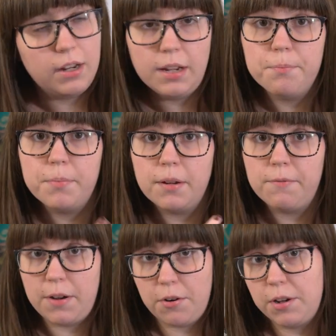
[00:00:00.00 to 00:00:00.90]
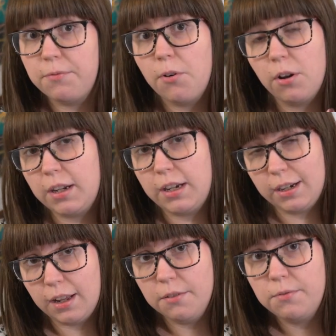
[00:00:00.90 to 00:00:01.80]
an imp and a fairy falling
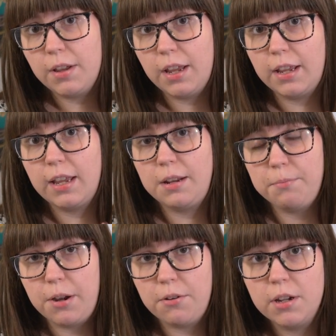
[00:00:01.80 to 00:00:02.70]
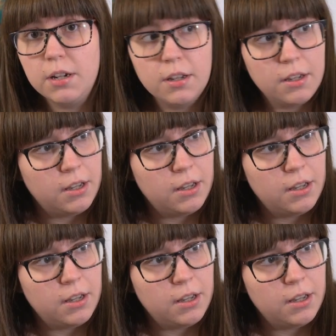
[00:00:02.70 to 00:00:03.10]
in love and getting married,